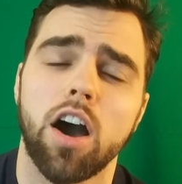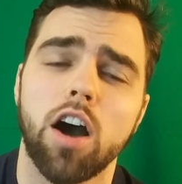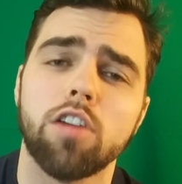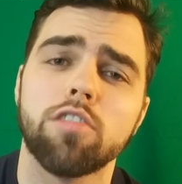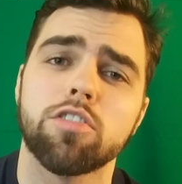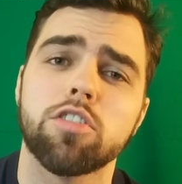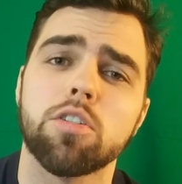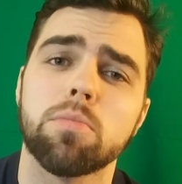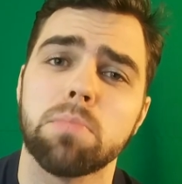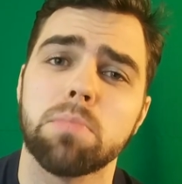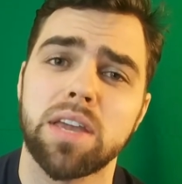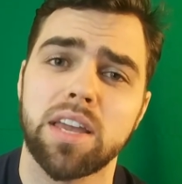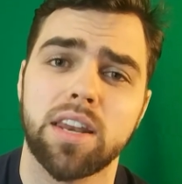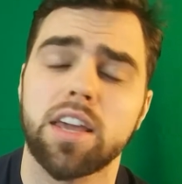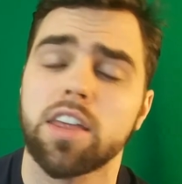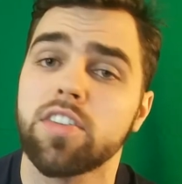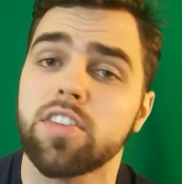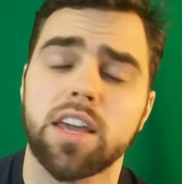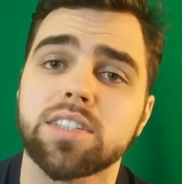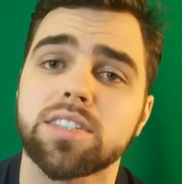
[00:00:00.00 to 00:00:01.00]
of the
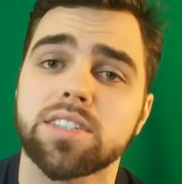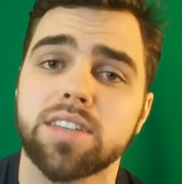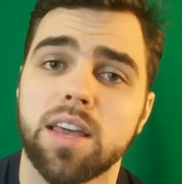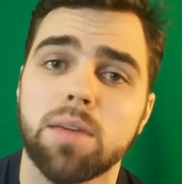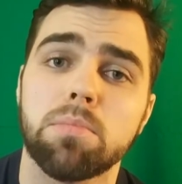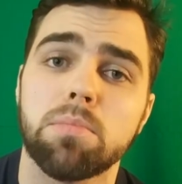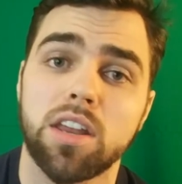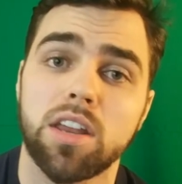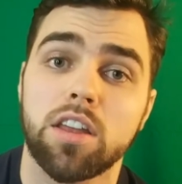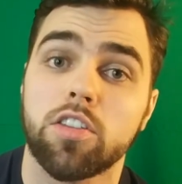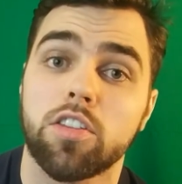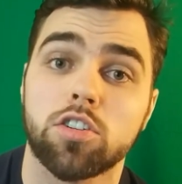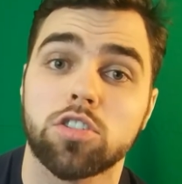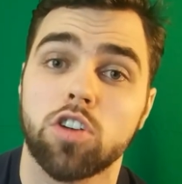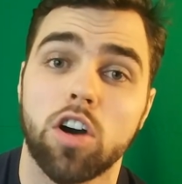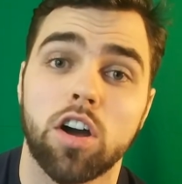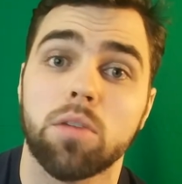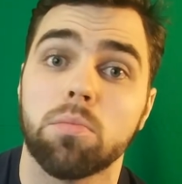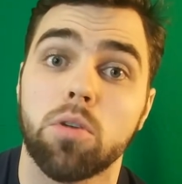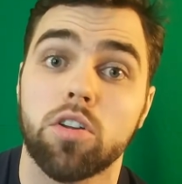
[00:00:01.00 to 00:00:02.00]
media, these same media they're
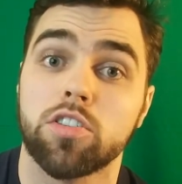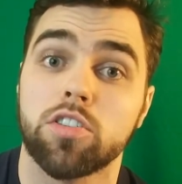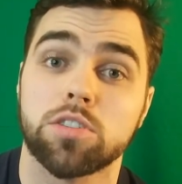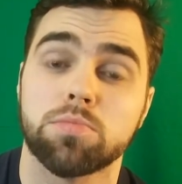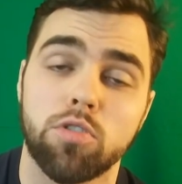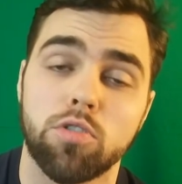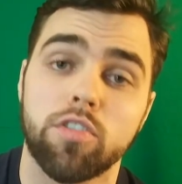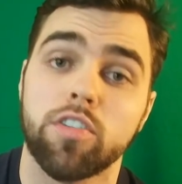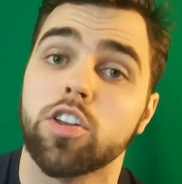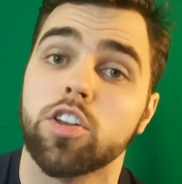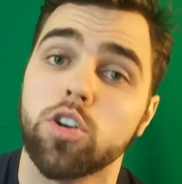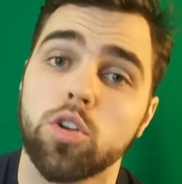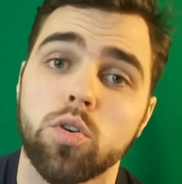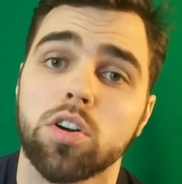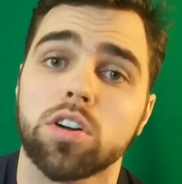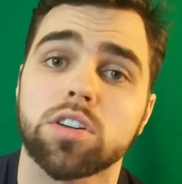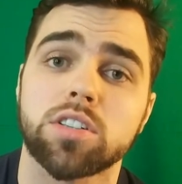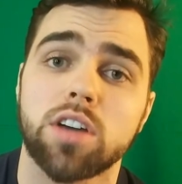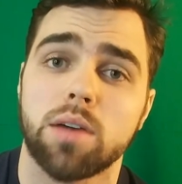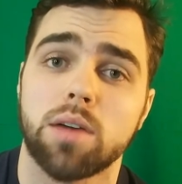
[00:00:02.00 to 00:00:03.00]
talking about in this movie, the New
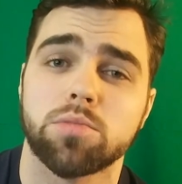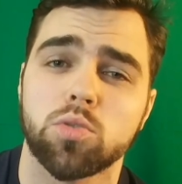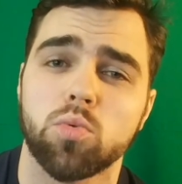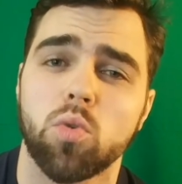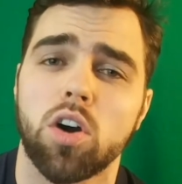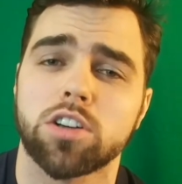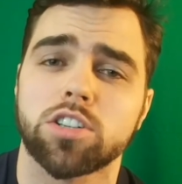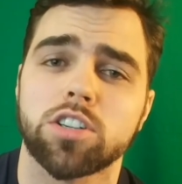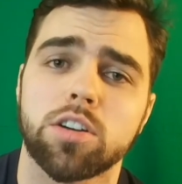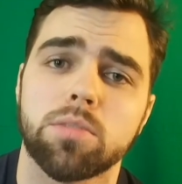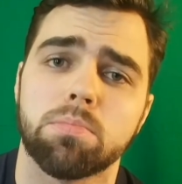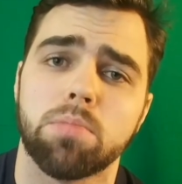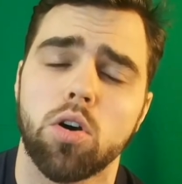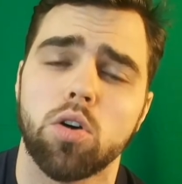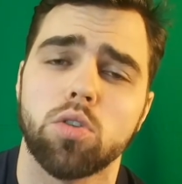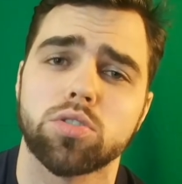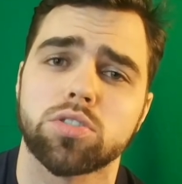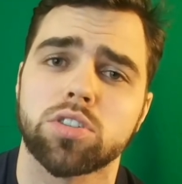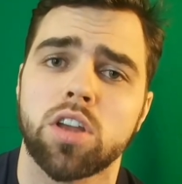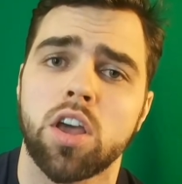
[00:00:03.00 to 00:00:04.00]
York Times, the Washington
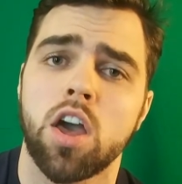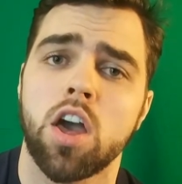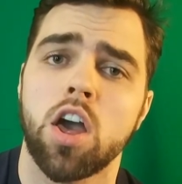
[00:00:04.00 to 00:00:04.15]
Post,